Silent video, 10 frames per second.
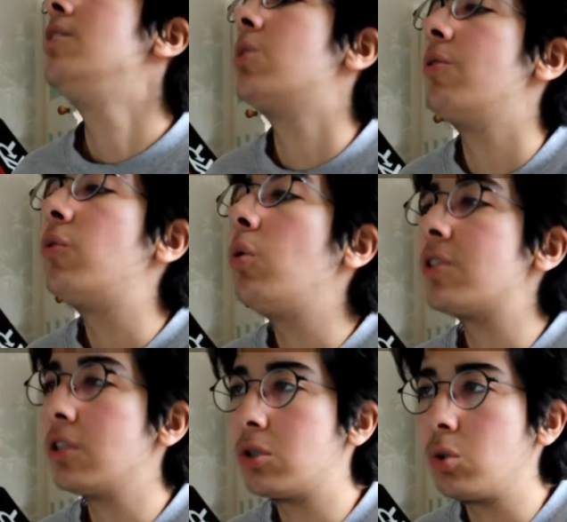So of
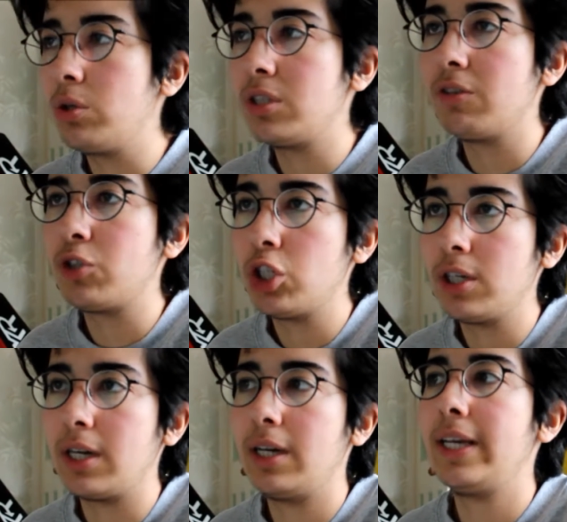course the source of
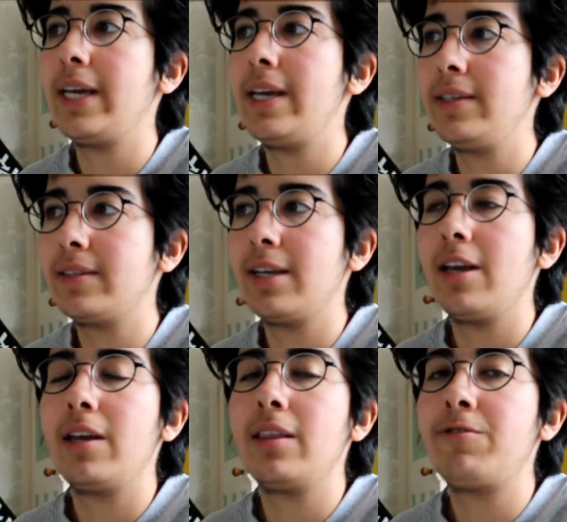sugar is
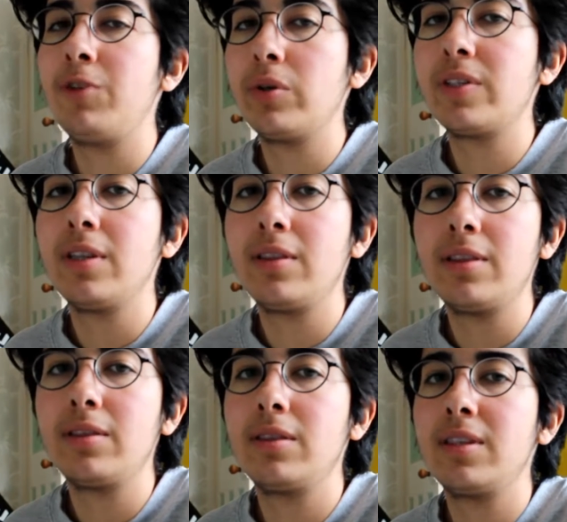the
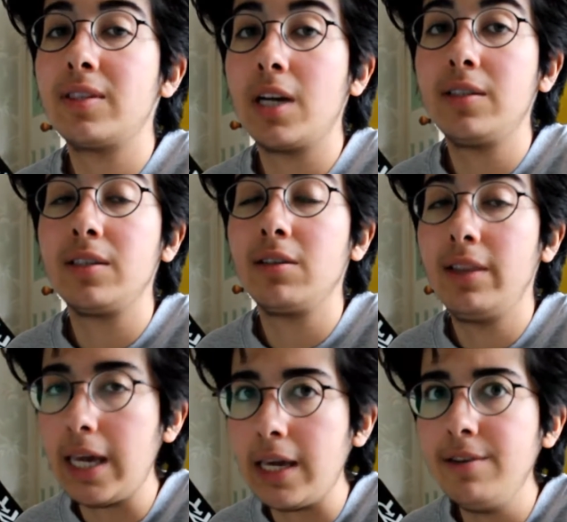photosynthesizing
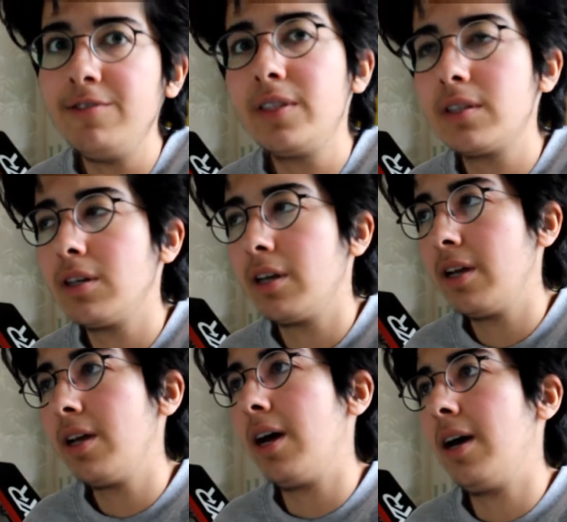leaves,
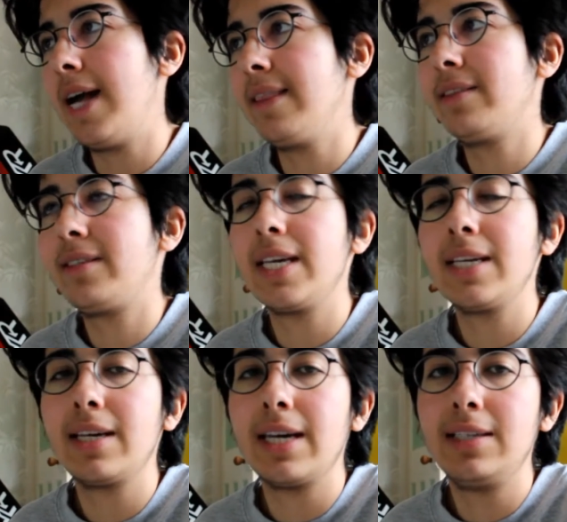and the
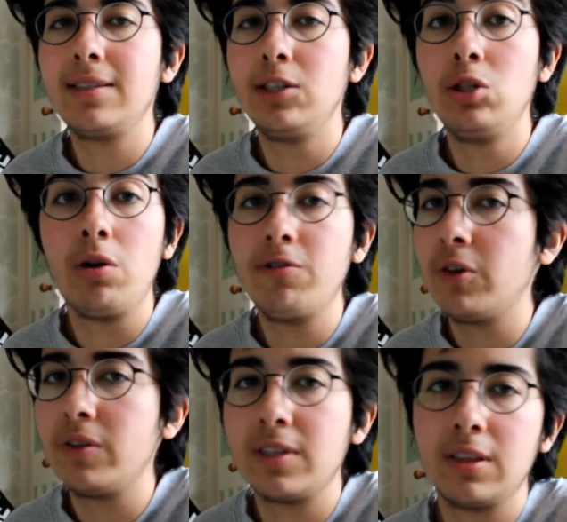sink is the
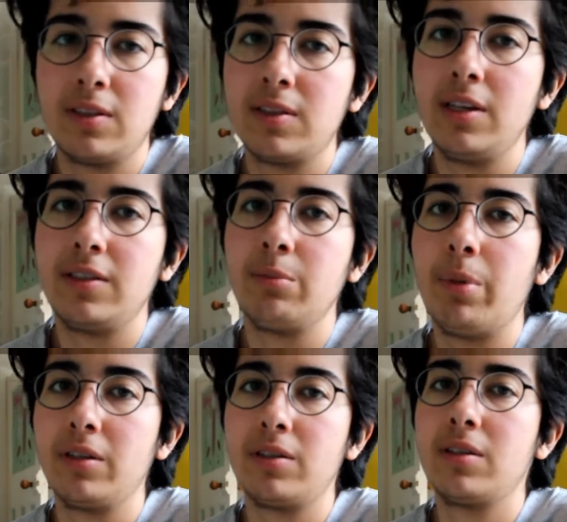non-photosynthesizing
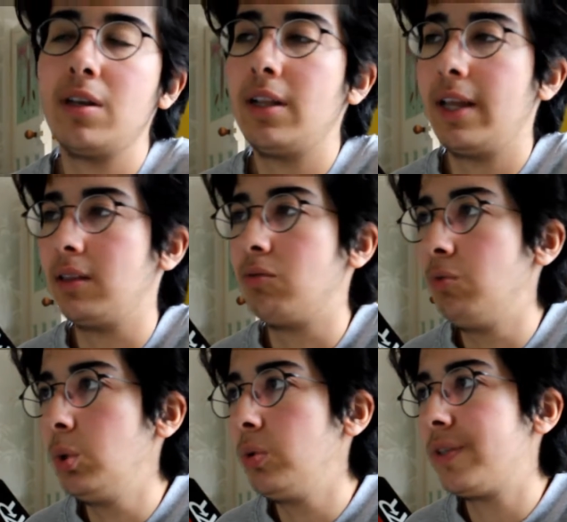parts like the
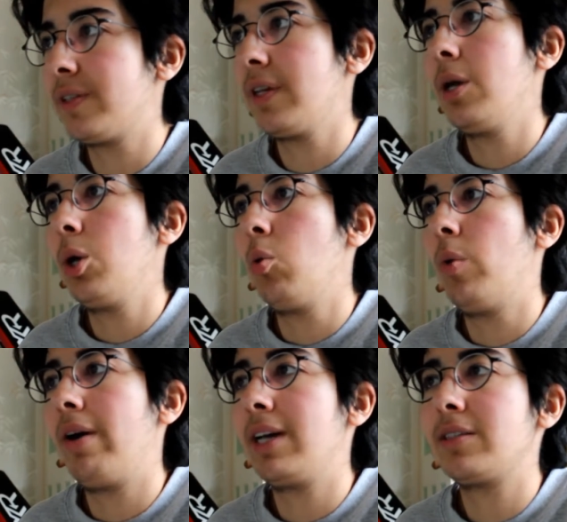roots,
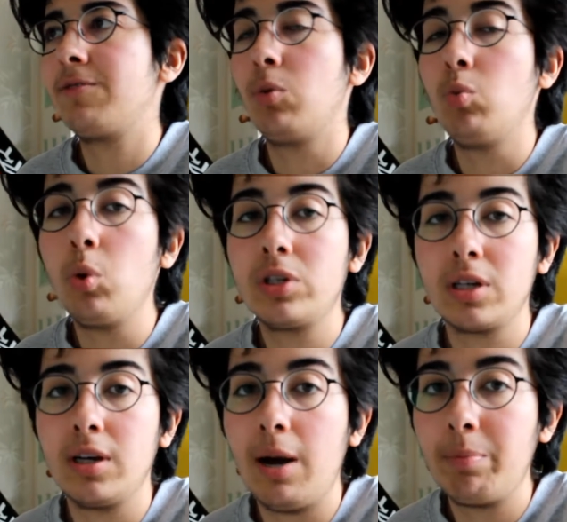whereas for
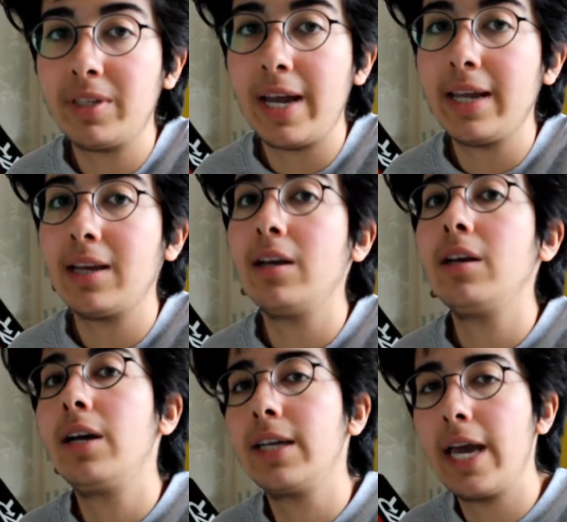water uptake,
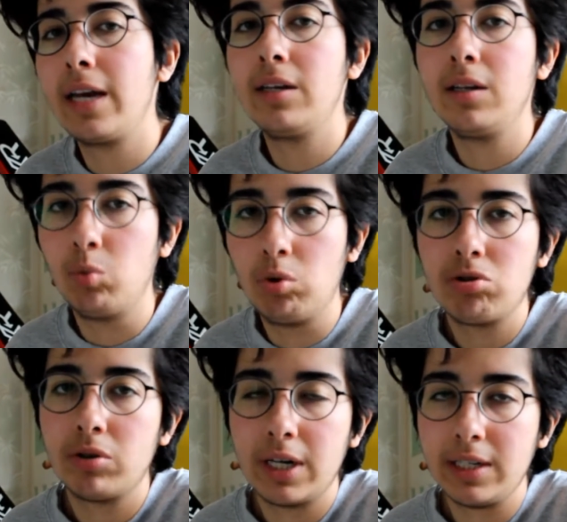again,
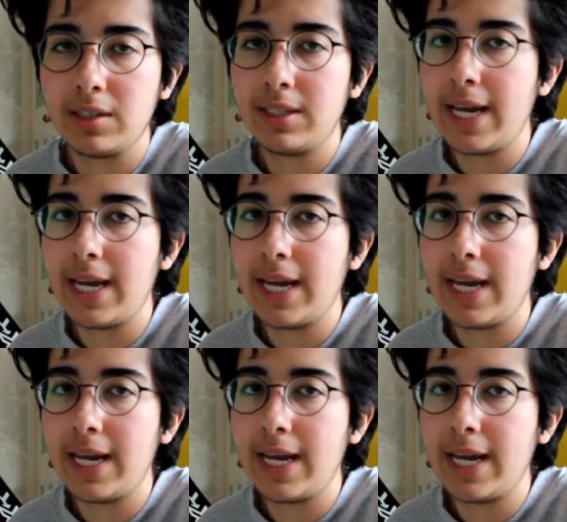water is